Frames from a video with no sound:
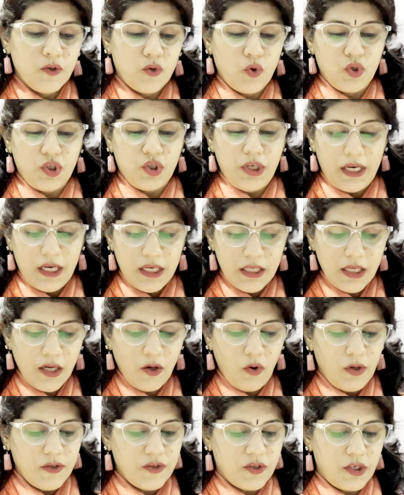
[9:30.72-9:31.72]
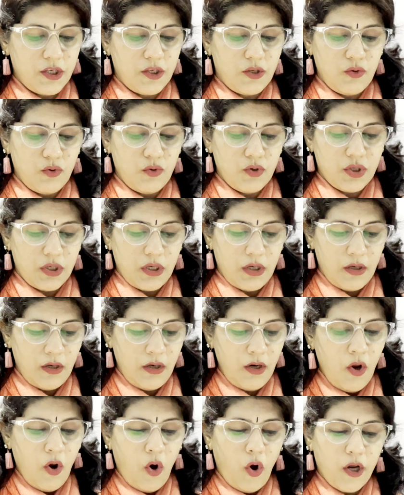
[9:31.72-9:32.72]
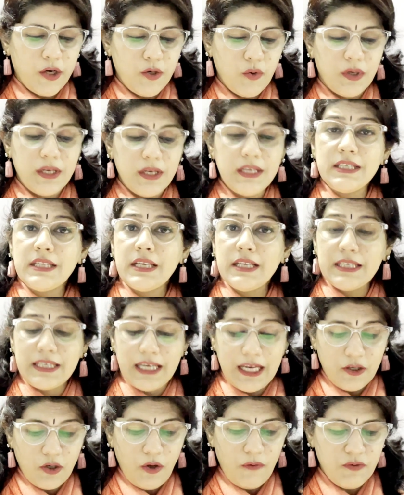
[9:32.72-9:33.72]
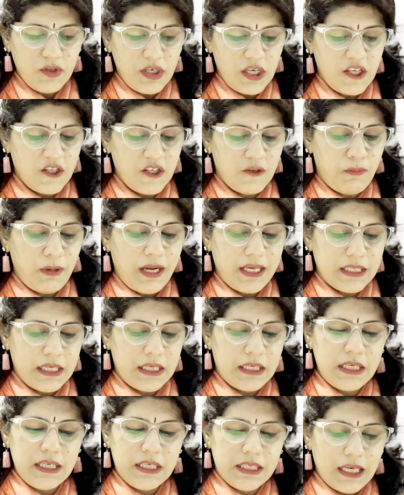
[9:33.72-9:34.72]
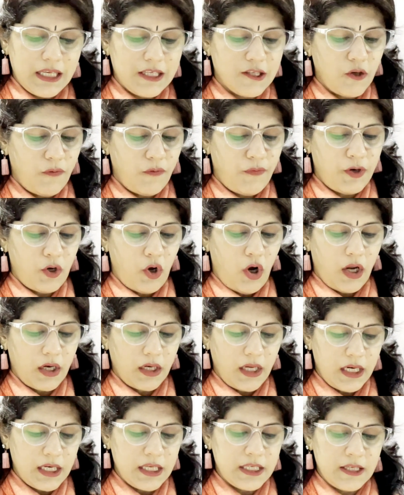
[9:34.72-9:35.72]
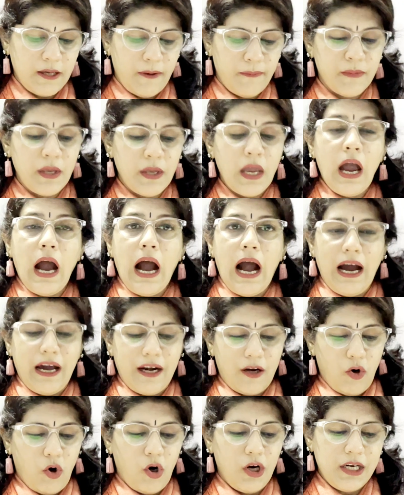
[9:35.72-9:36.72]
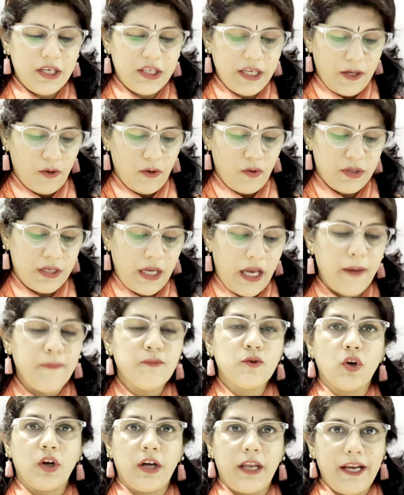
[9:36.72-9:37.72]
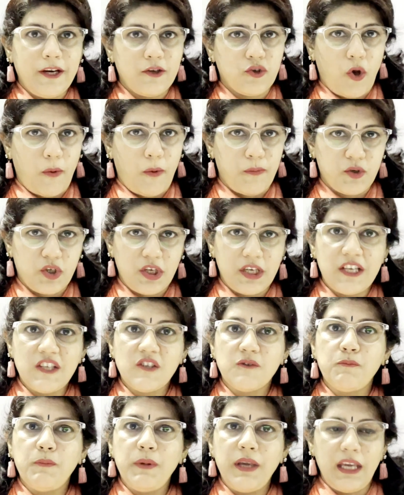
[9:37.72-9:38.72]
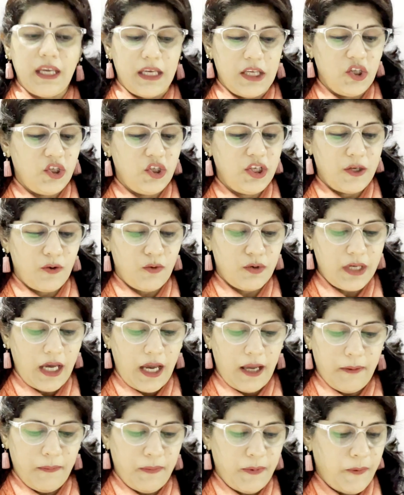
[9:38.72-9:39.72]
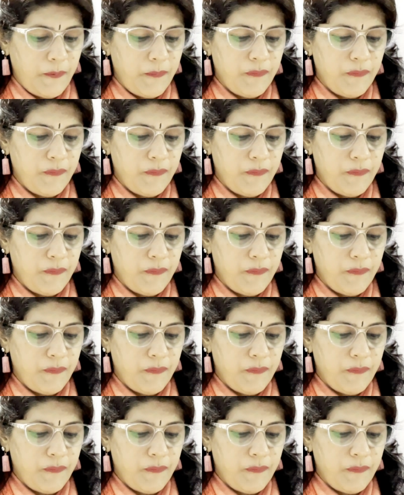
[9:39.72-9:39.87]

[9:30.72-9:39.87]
So genetic constitution or you can say set of genes present in cells of an organism are called genotype. So correct option is B, genotype.